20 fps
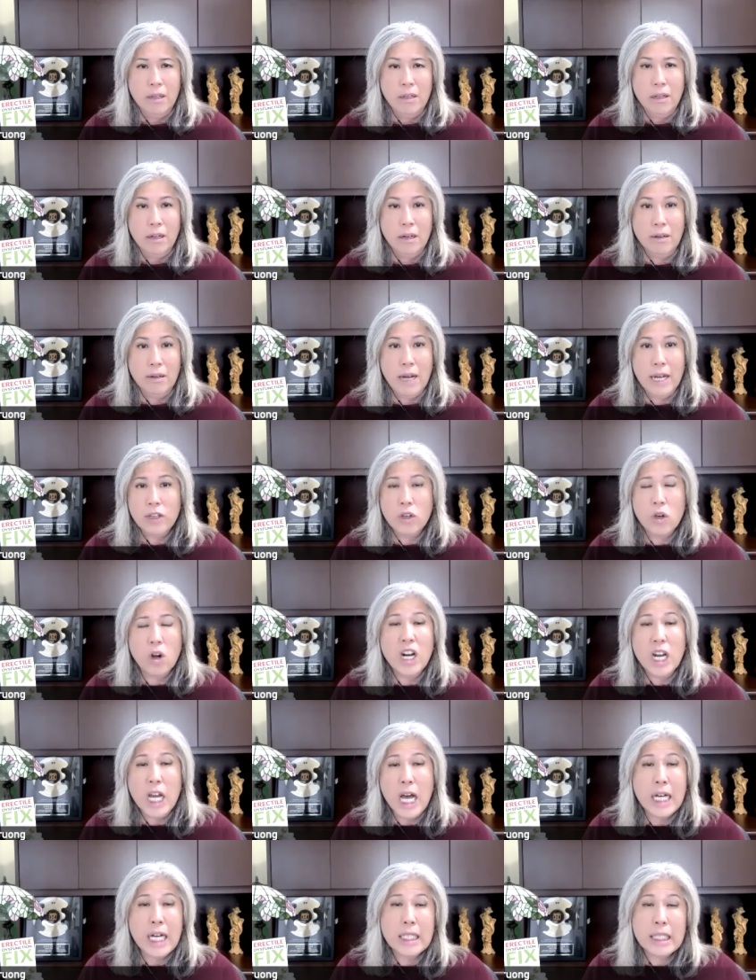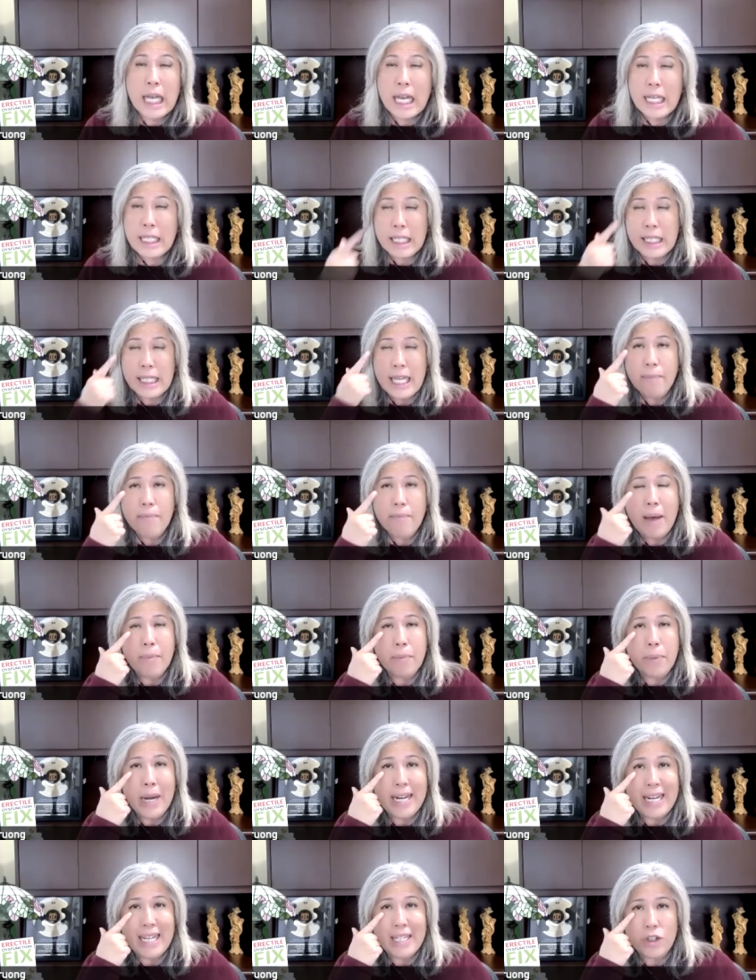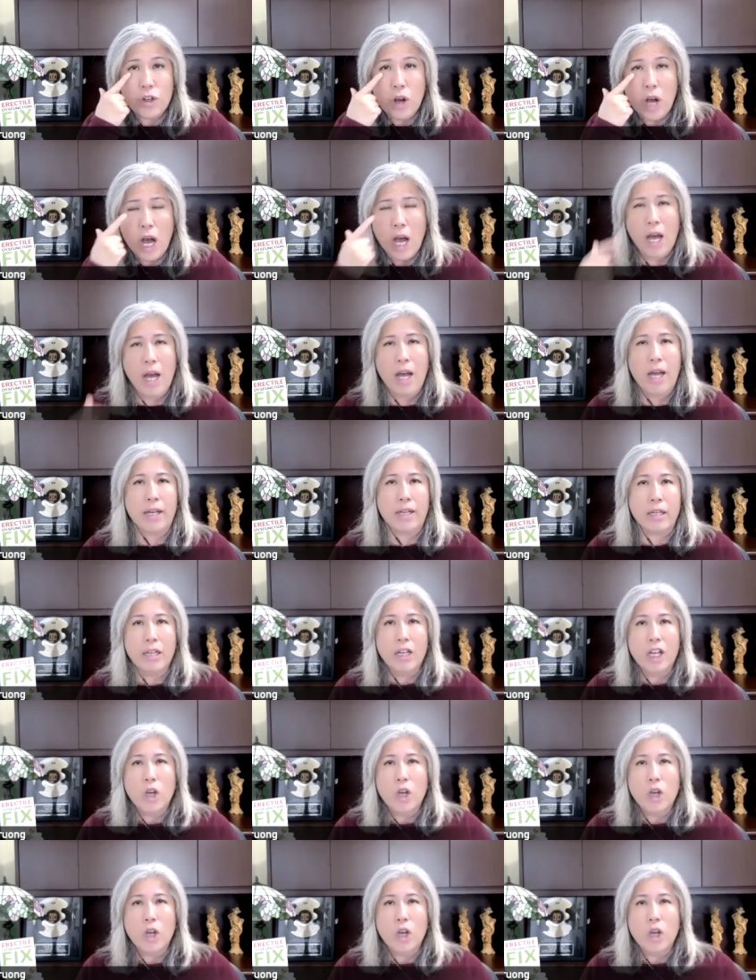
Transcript: All right, your lungs have the same membrane as your eye.